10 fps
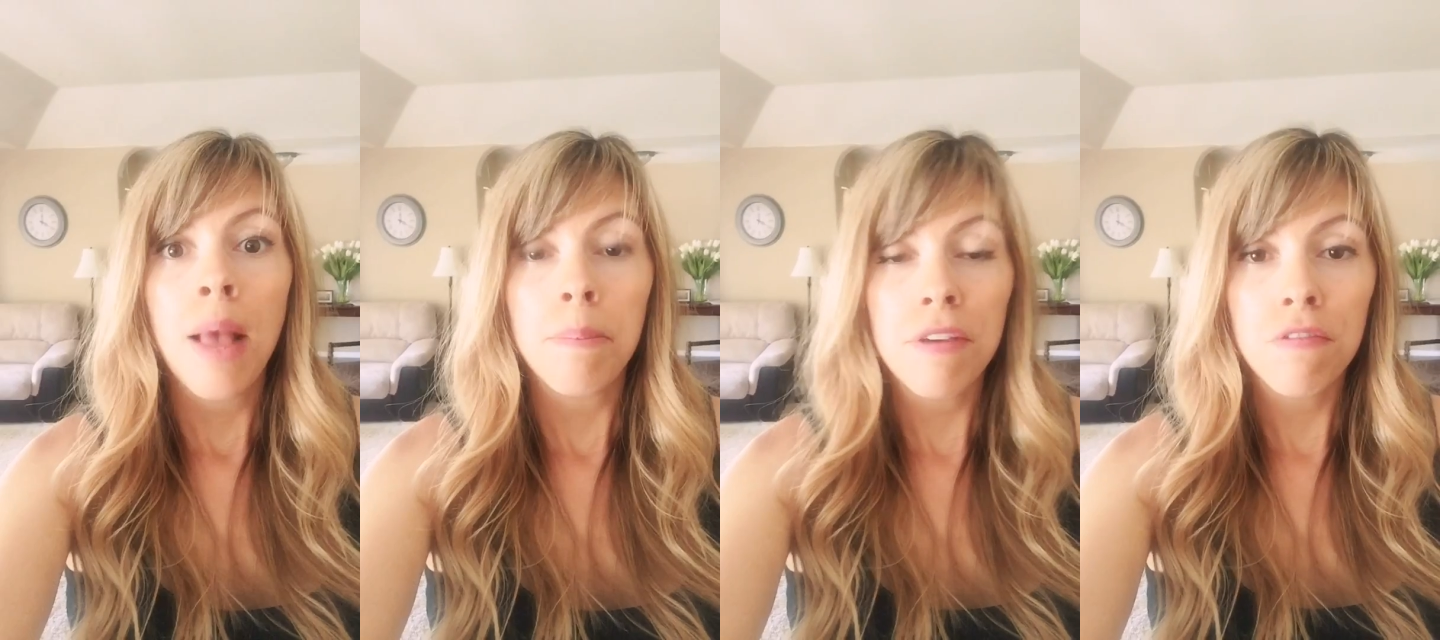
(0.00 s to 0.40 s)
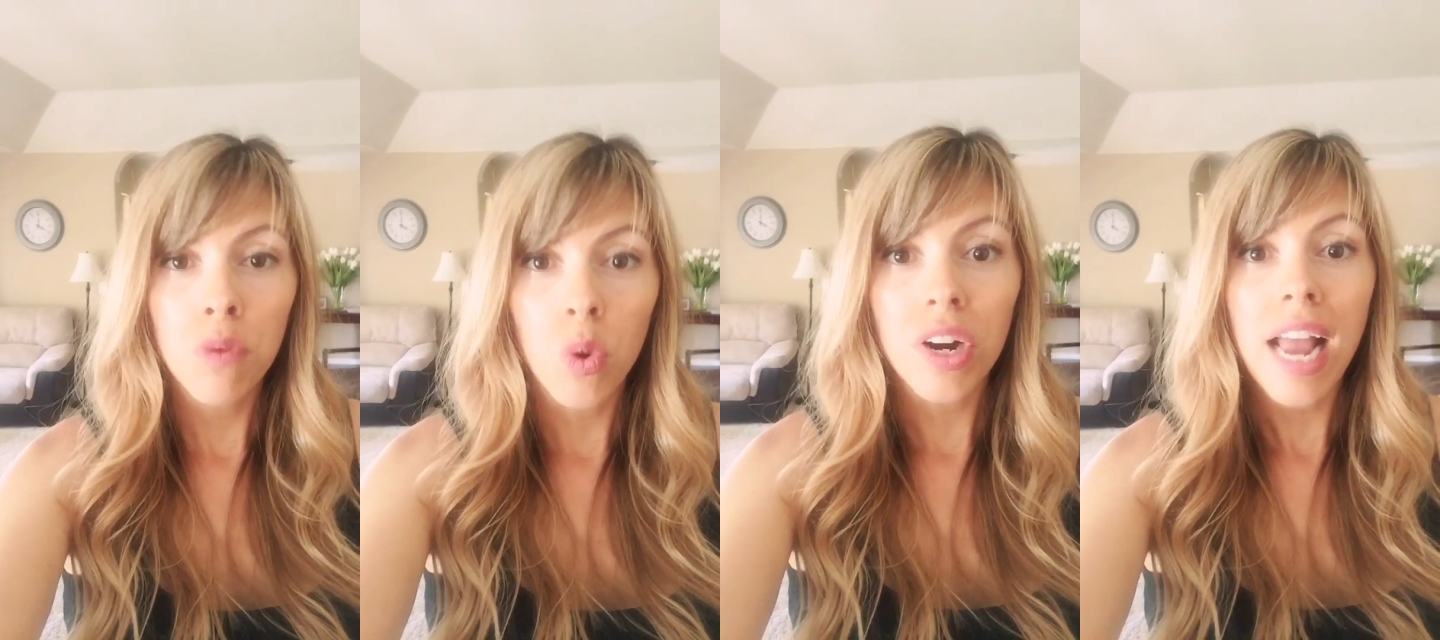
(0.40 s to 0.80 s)

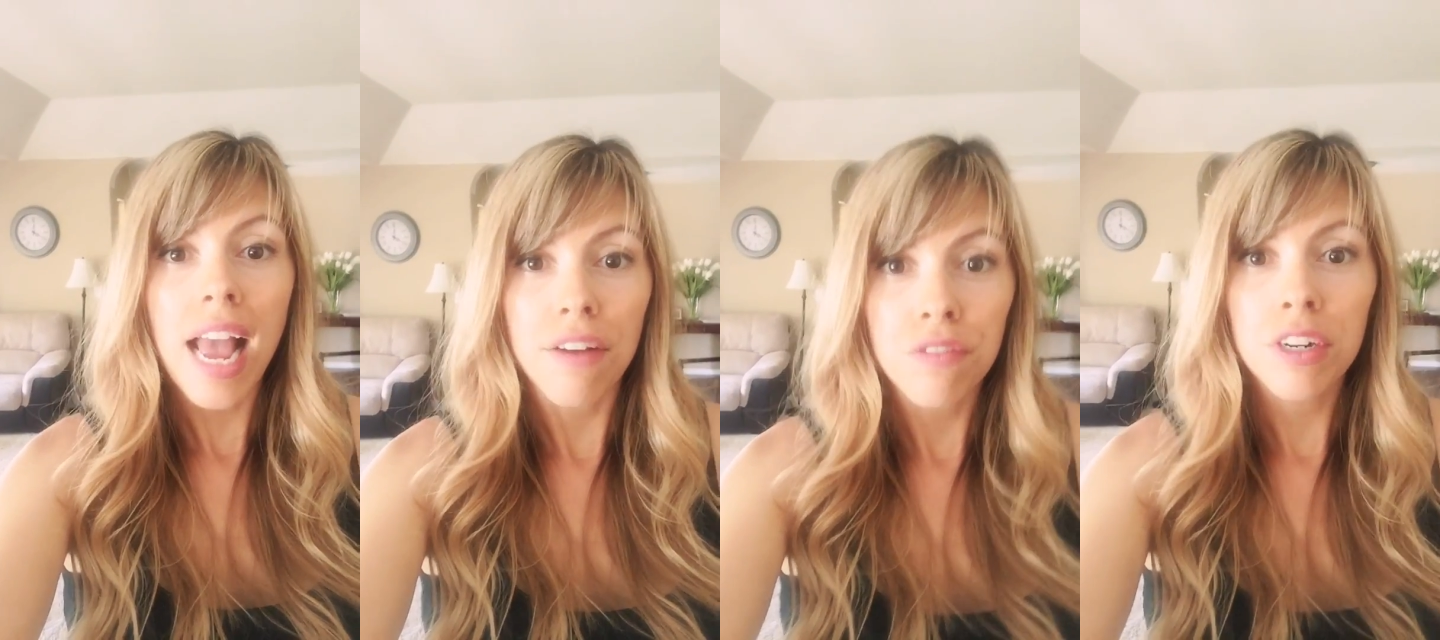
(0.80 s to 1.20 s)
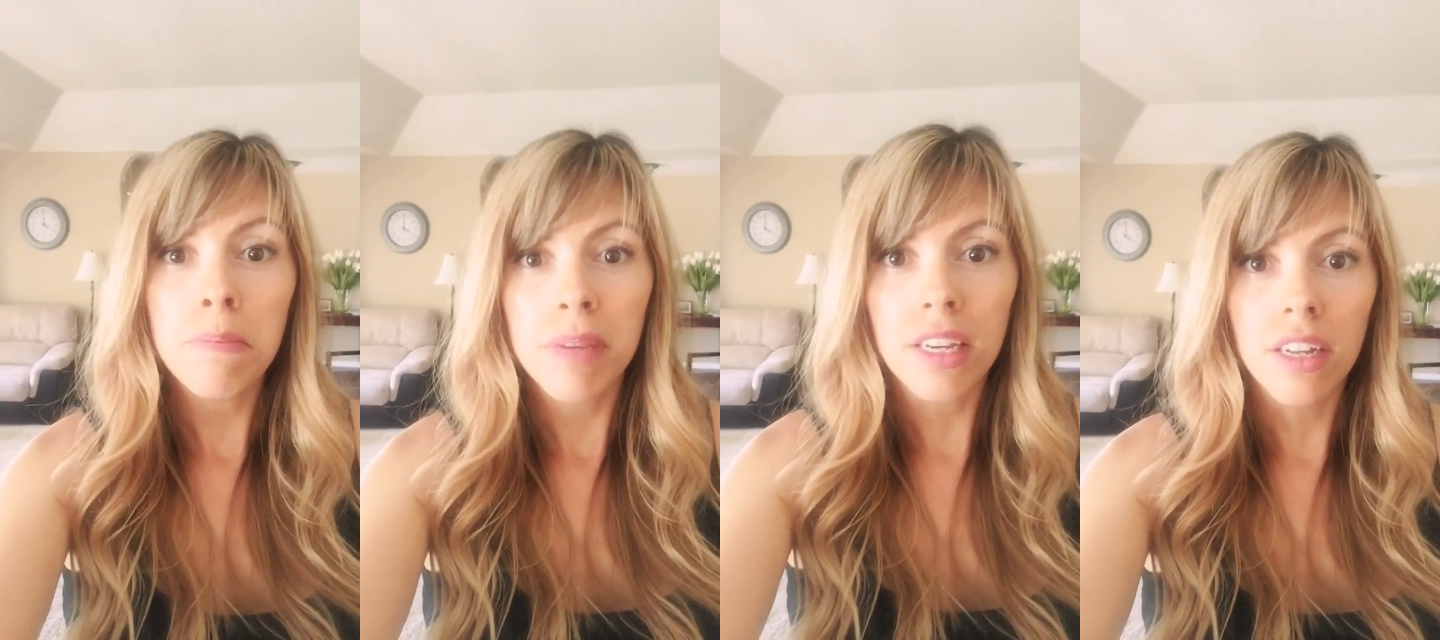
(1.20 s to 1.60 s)
before every
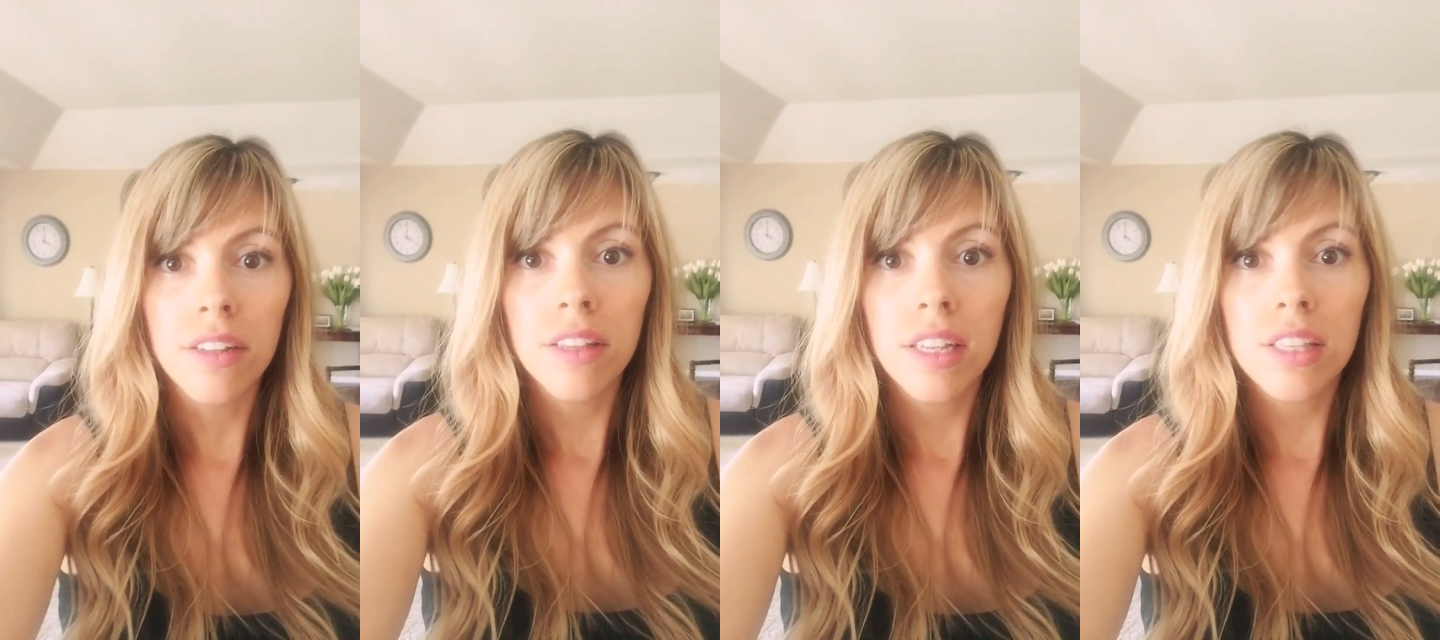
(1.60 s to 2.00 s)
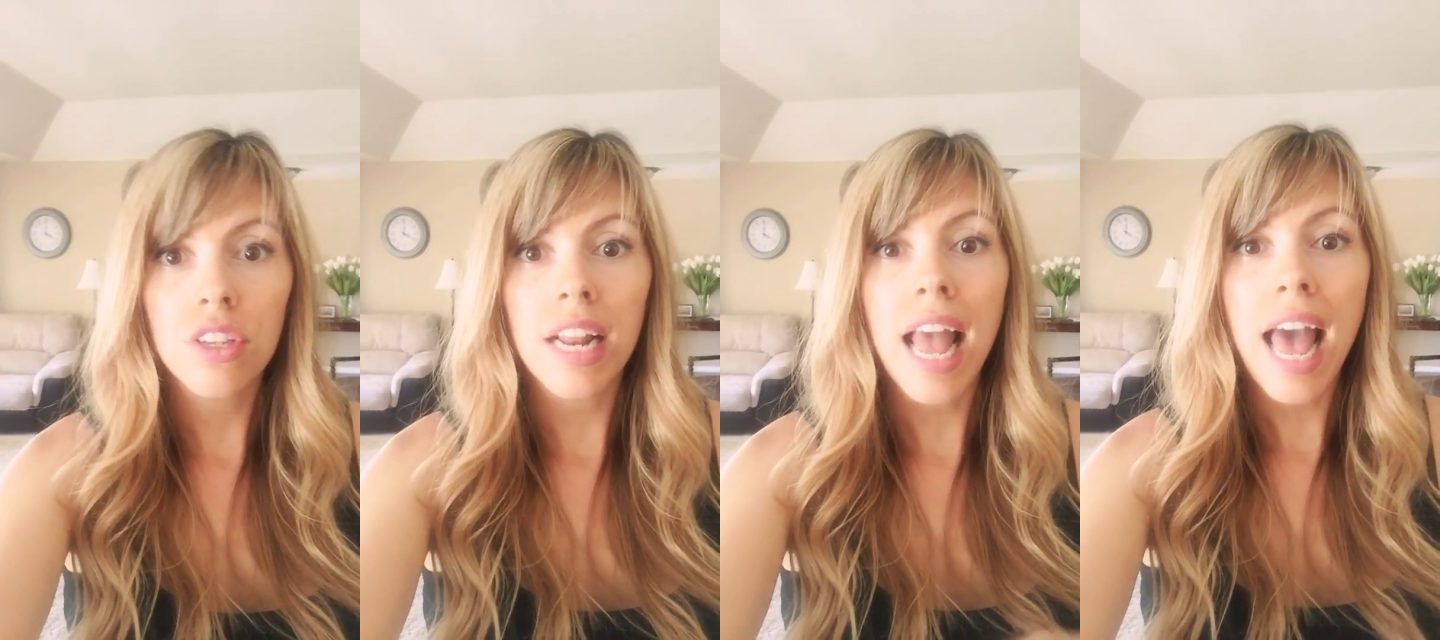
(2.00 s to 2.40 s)
meal. It's
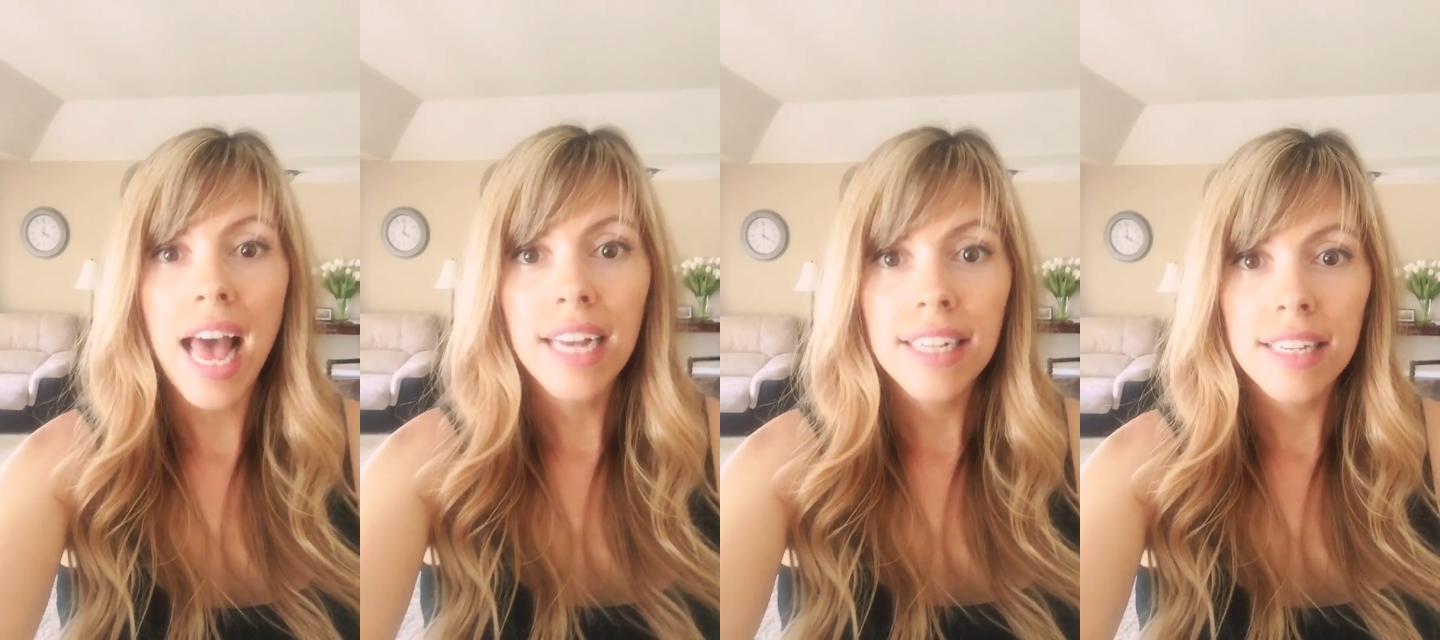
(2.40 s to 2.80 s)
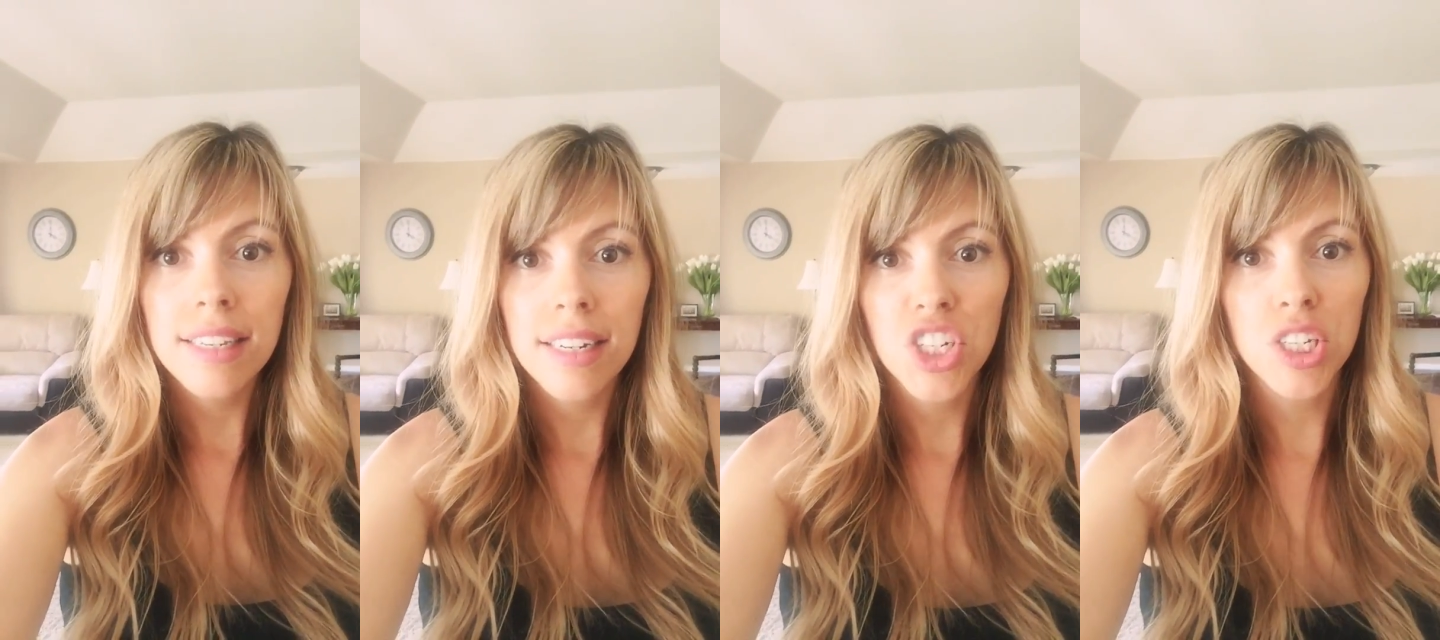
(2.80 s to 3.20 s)
going to act as
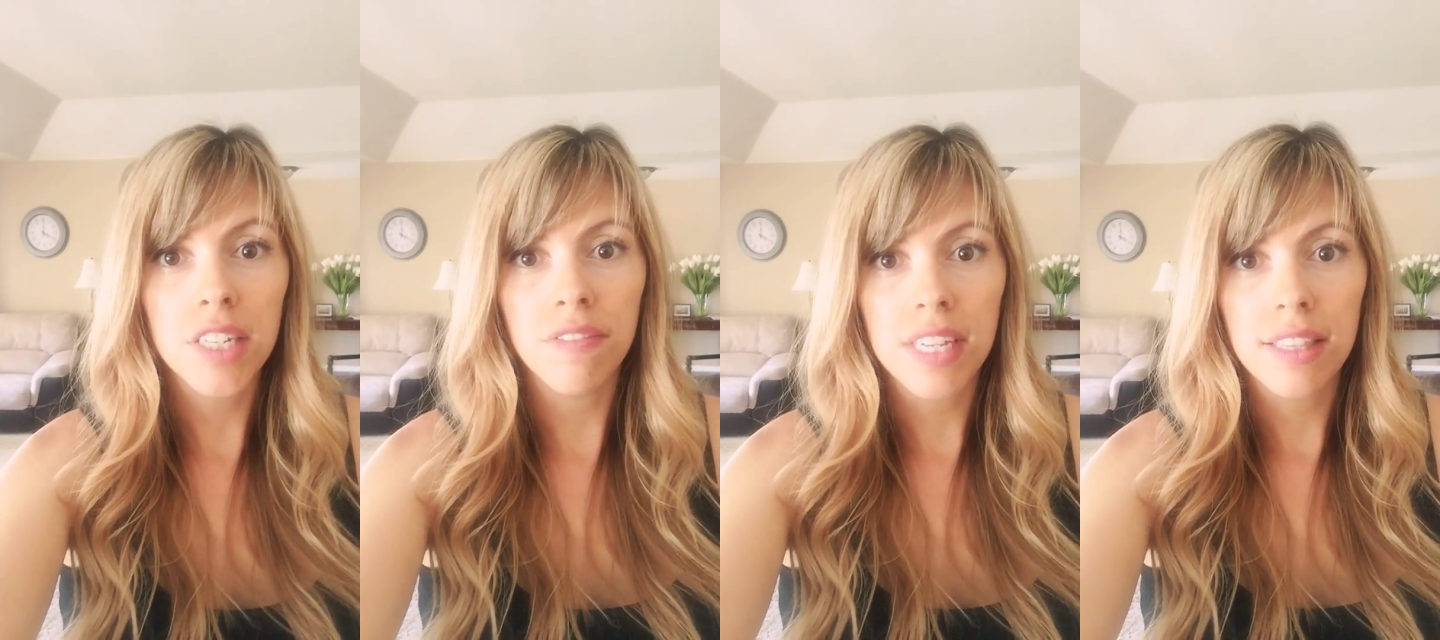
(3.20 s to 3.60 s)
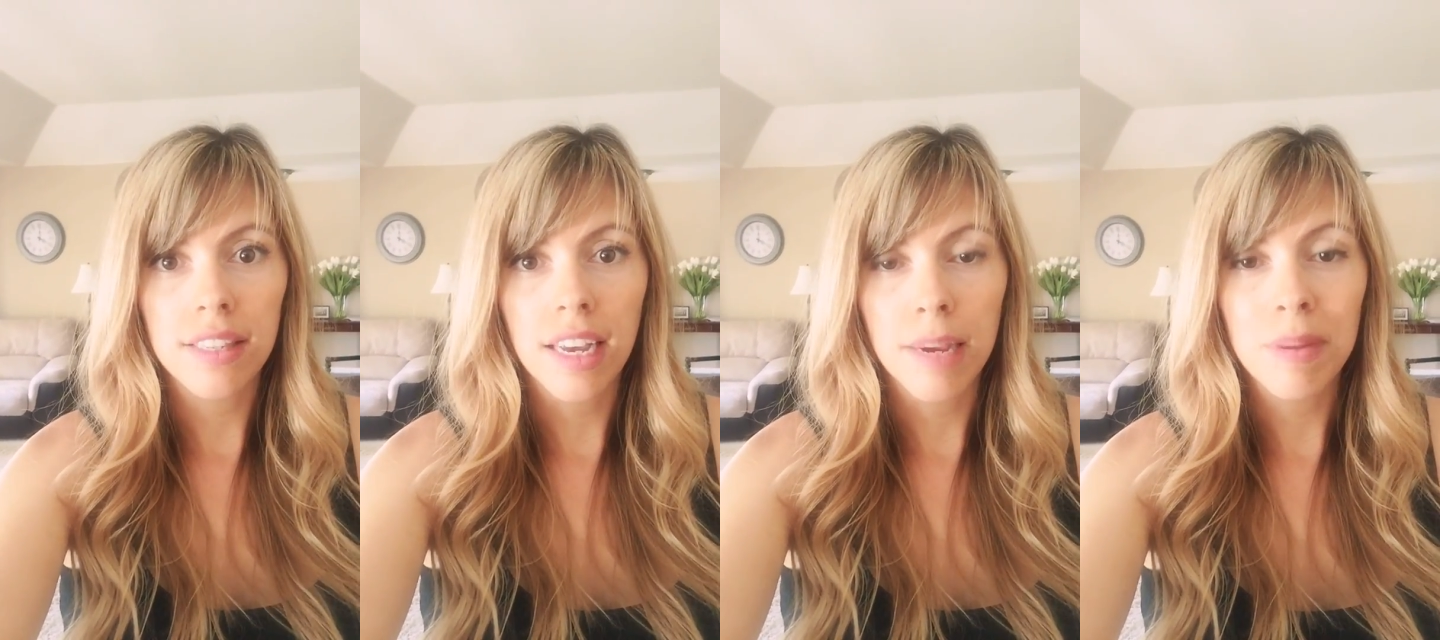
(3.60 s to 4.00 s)
a digestive
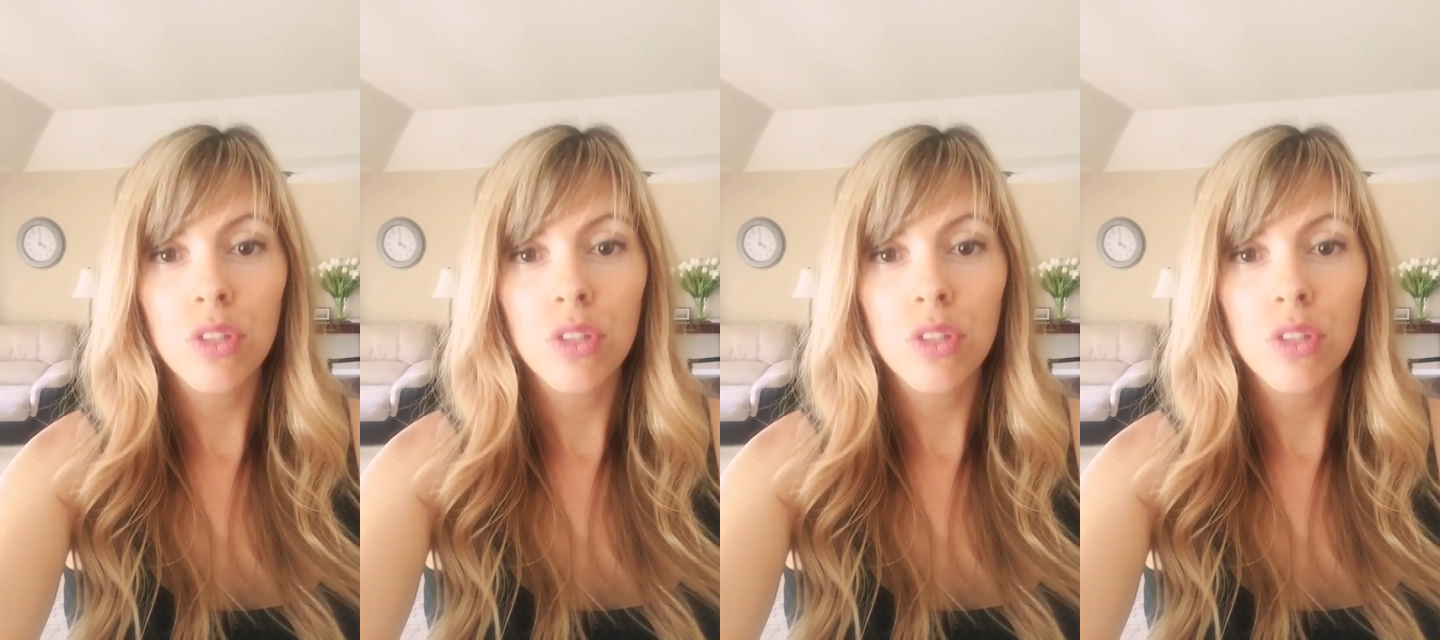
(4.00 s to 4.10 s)
enzyme.